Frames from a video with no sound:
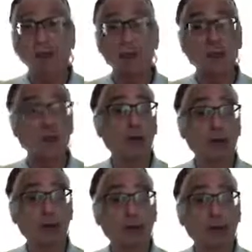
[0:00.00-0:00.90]
those
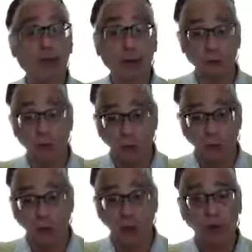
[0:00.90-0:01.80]
letters
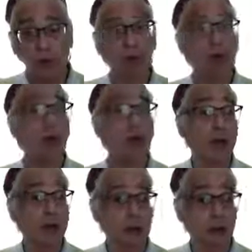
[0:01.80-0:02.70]
represent
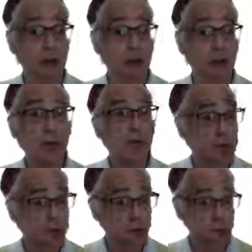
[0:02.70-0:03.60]
garlic,
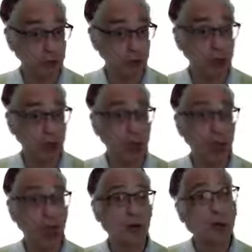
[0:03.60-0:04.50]
ginger,
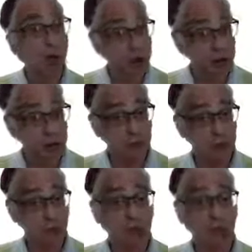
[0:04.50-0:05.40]
onions,
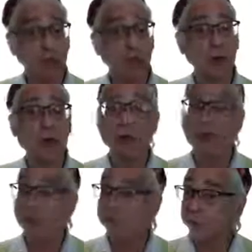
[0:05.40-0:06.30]

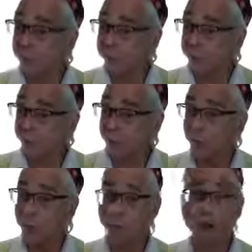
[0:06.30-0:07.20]
brassica sprouts,
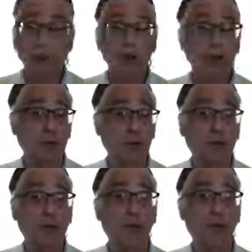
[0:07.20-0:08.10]
broccoli
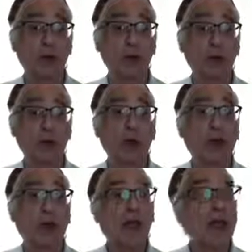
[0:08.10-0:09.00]
sprouts,
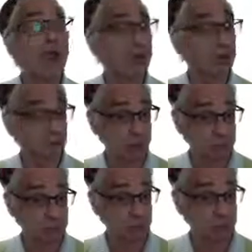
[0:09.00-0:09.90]
and eggs.
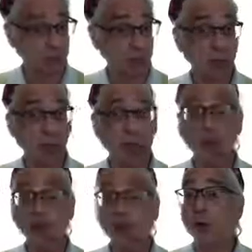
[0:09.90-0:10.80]

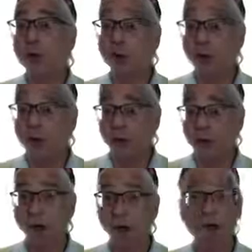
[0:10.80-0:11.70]
GGOBE,
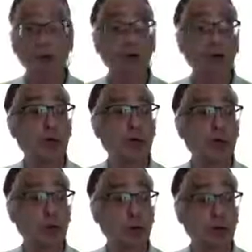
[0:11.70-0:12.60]
garlic, ginger, onions,
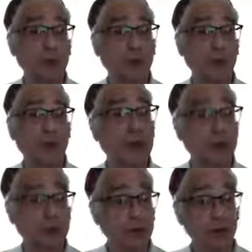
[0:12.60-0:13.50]
brassica sprouts,
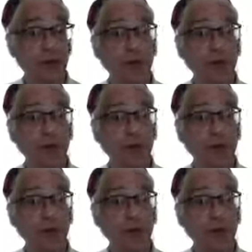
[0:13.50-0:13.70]
and eggs.